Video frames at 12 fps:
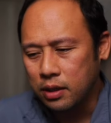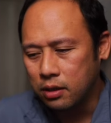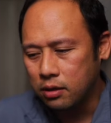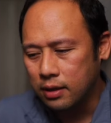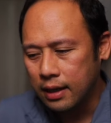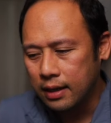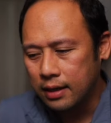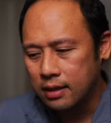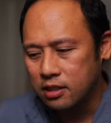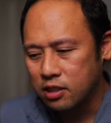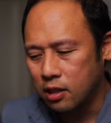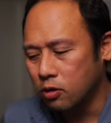You're getting a
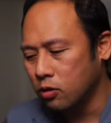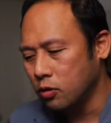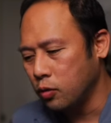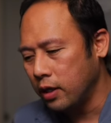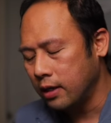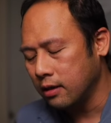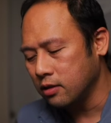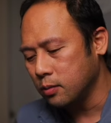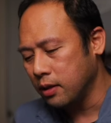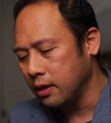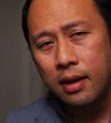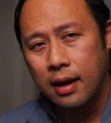slower readout
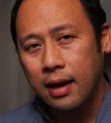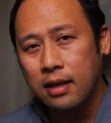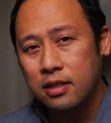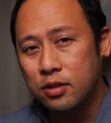speed, and it's